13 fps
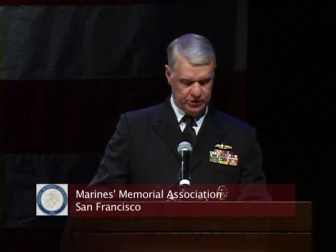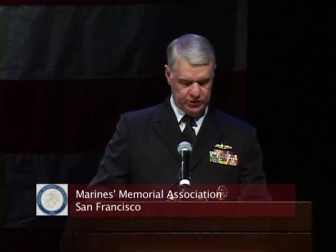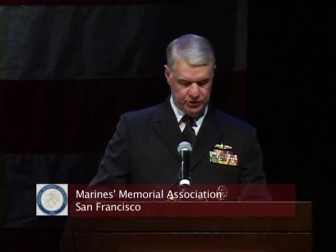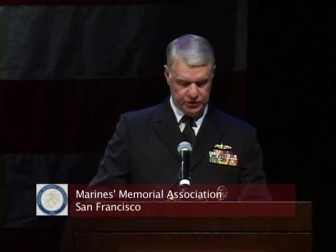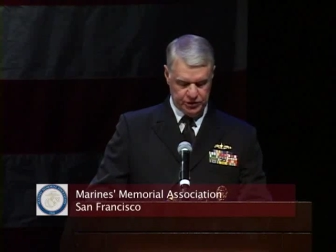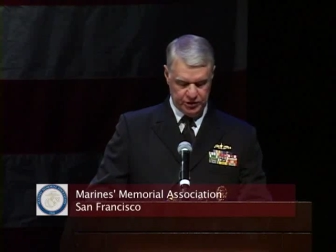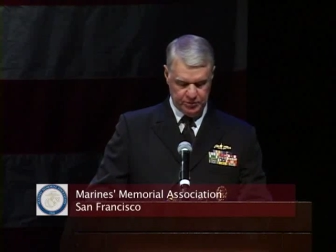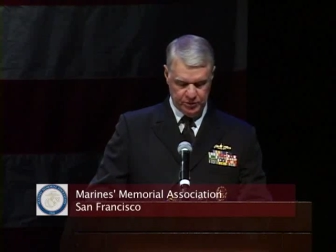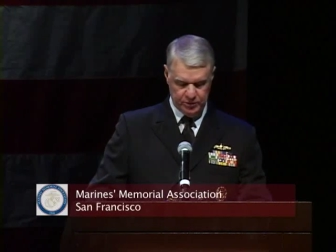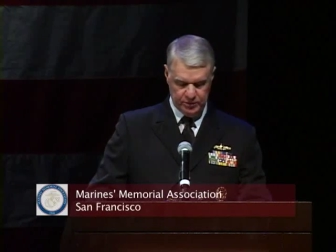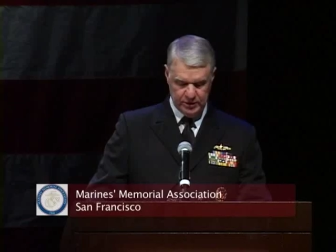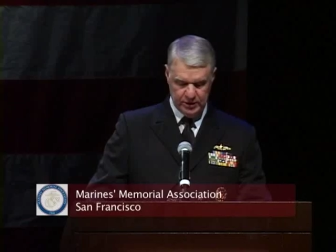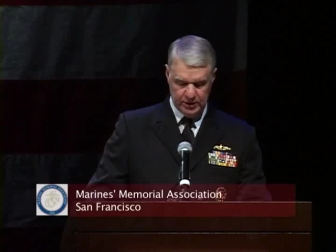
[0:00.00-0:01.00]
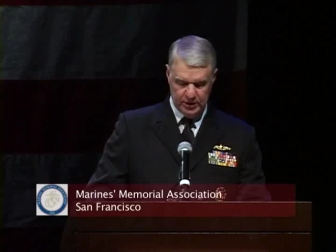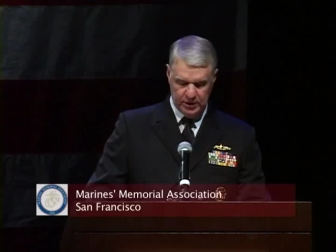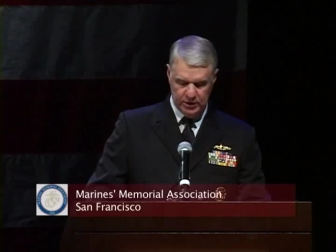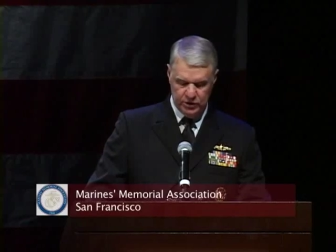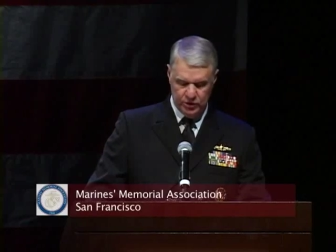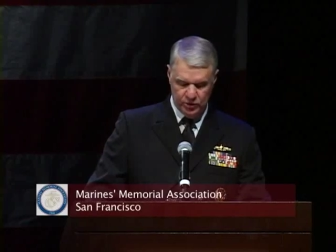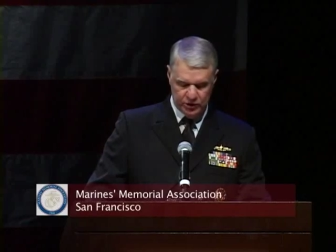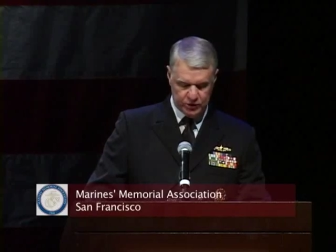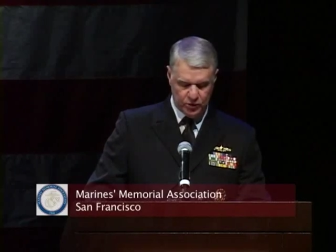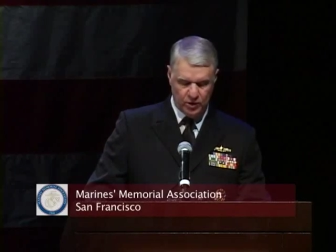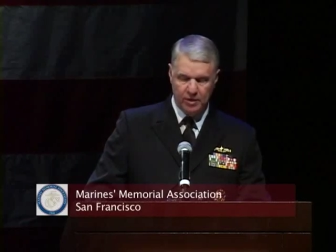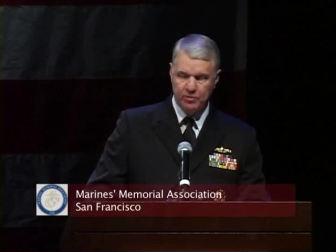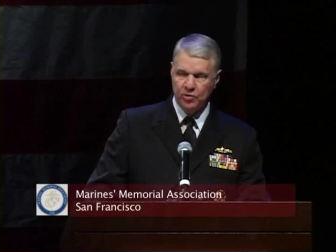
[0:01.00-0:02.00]
leadership, U.S.
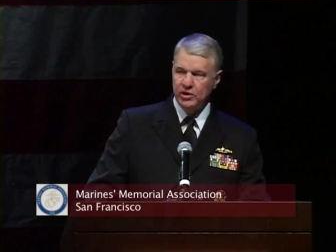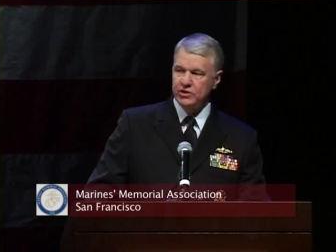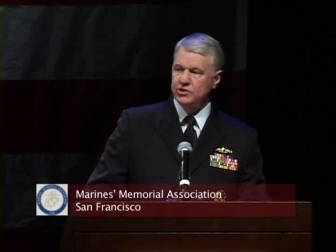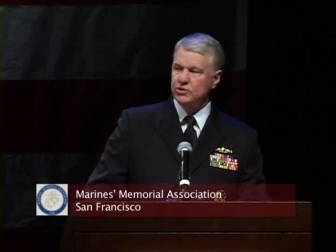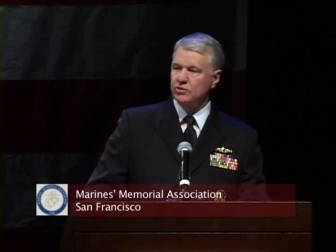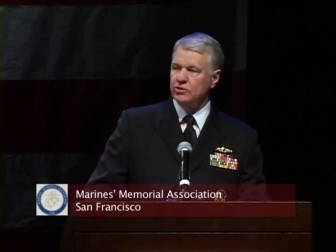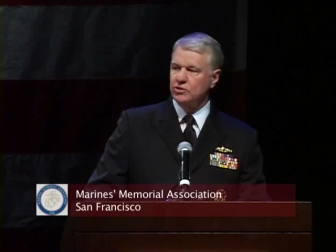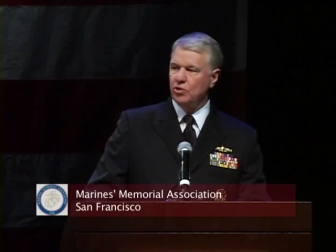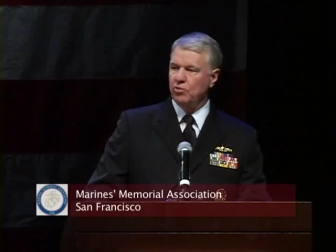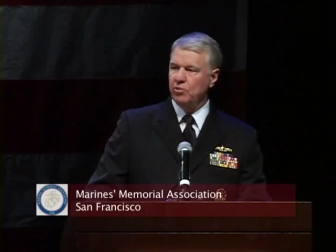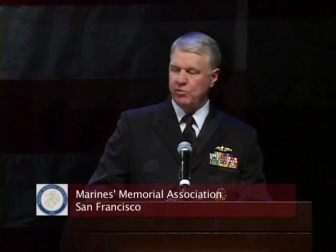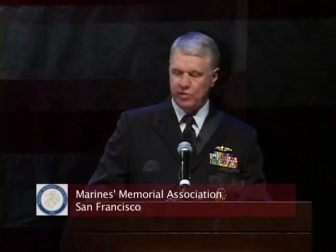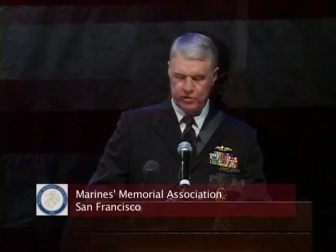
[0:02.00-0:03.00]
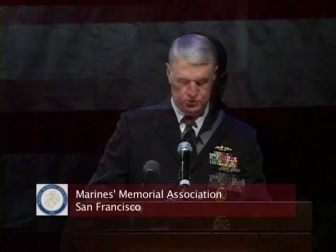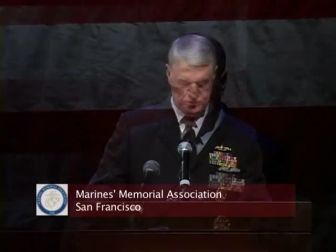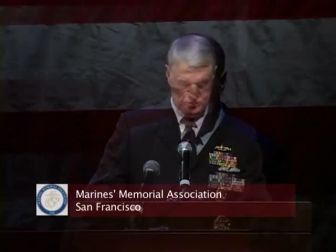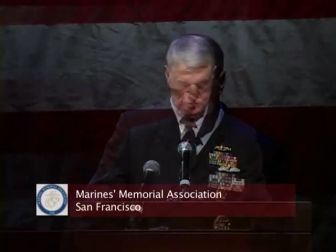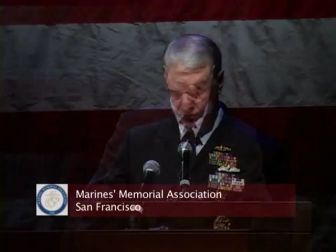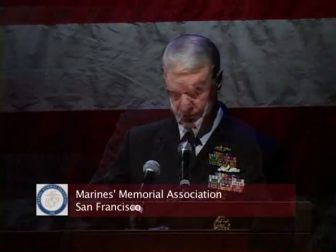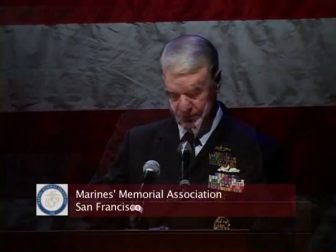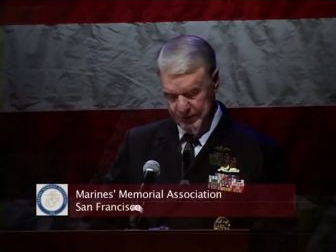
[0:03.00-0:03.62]
cooperation with global partners,